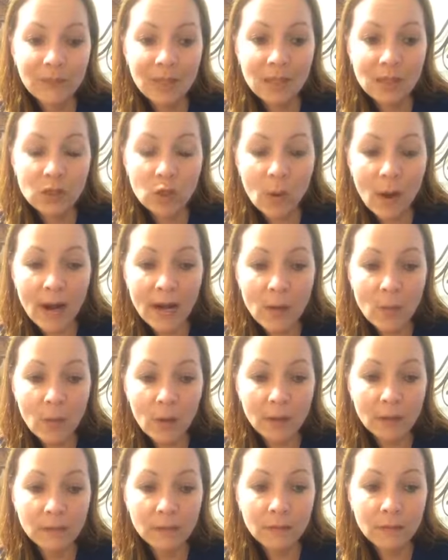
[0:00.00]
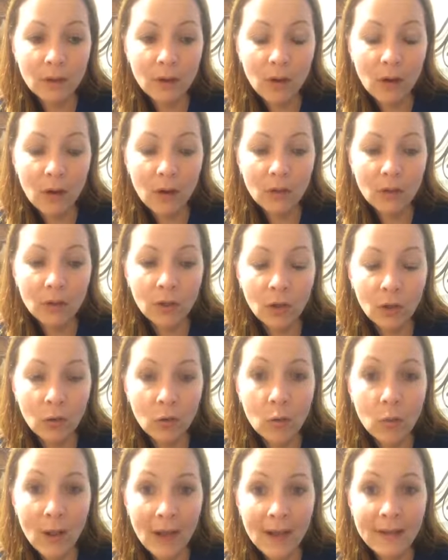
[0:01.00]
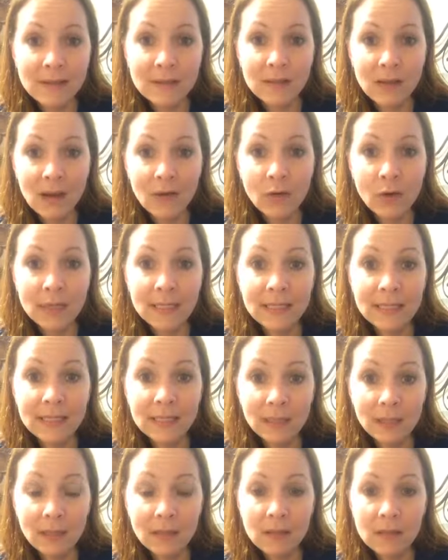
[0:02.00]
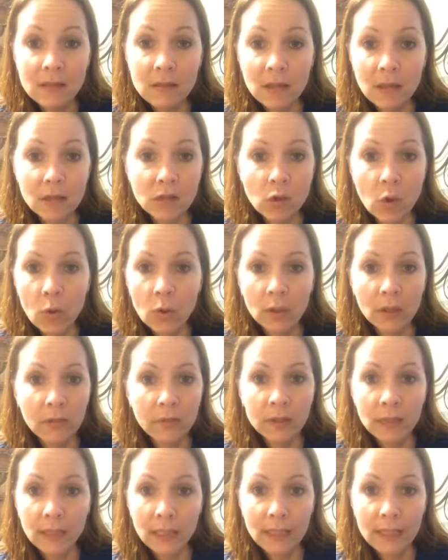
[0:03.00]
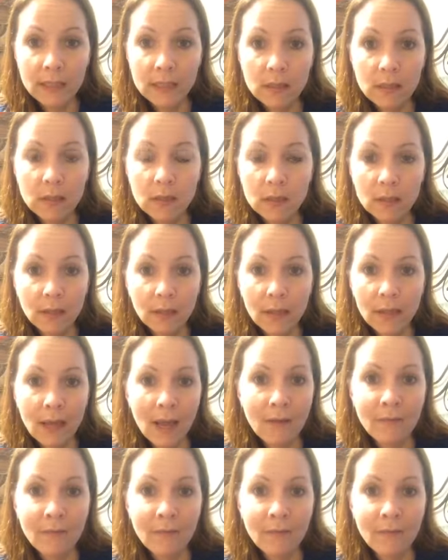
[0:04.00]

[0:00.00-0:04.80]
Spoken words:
So anyone, who has thyroid disease can totally relate to